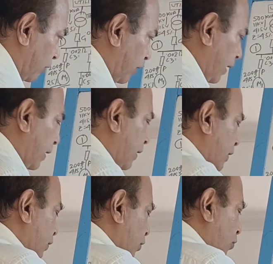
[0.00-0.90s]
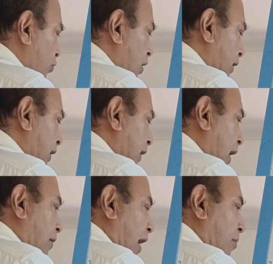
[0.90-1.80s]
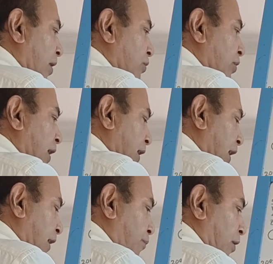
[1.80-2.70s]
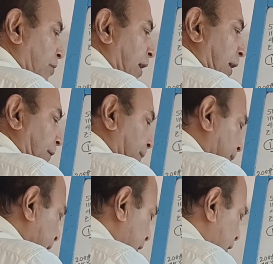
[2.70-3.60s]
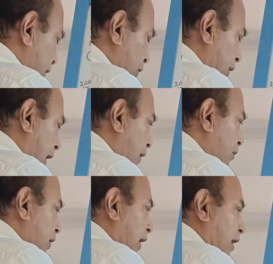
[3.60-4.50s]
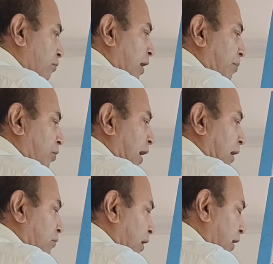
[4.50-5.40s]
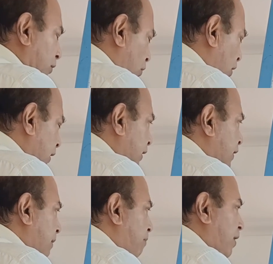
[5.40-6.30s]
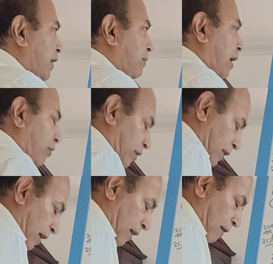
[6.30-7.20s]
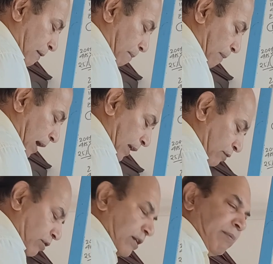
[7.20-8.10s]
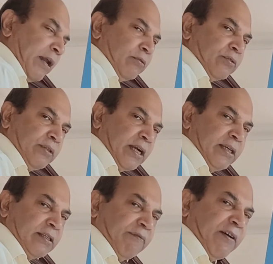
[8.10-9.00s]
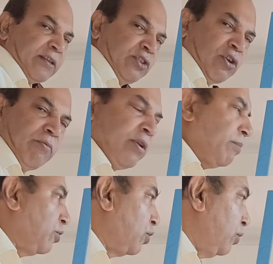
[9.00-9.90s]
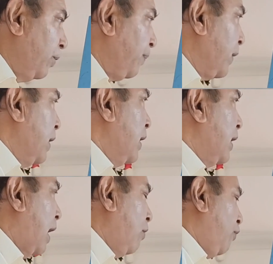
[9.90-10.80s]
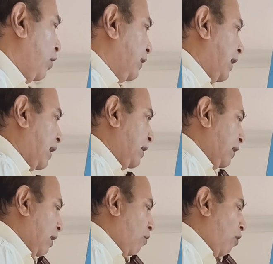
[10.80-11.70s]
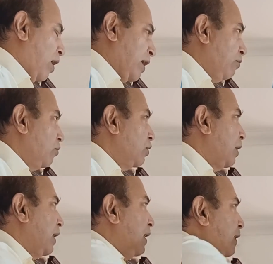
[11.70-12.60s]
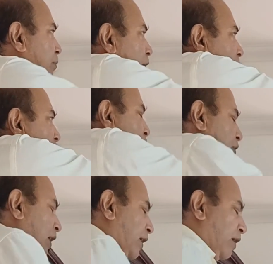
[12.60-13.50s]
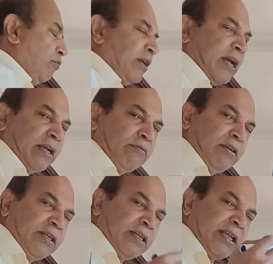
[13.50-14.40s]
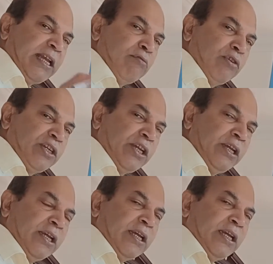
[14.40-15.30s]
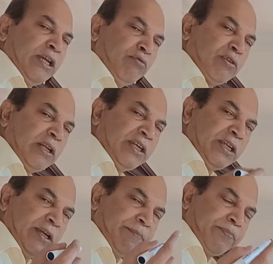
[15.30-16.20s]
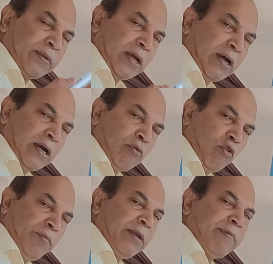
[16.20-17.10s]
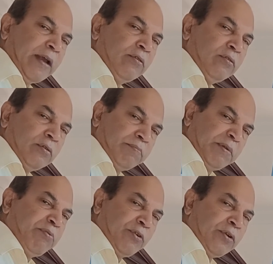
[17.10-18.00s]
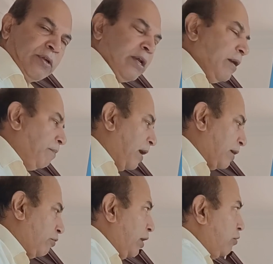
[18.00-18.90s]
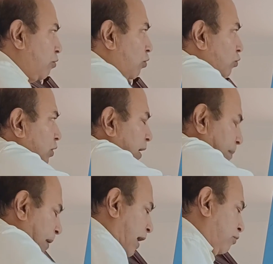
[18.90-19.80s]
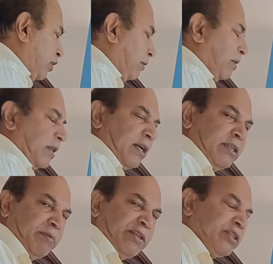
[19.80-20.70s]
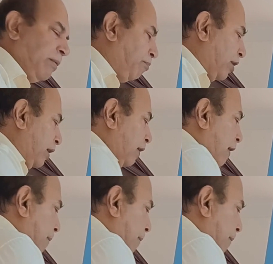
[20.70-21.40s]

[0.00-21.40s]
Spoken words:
Okay. So we will see now how much we can get from here. So now here we have to calculate all this impedance value in the per unit value. That is the first job we have to do. Now for that, it is for the utility. We calculated a utility ohmic value before. But when you go to the per unit method, is very simple.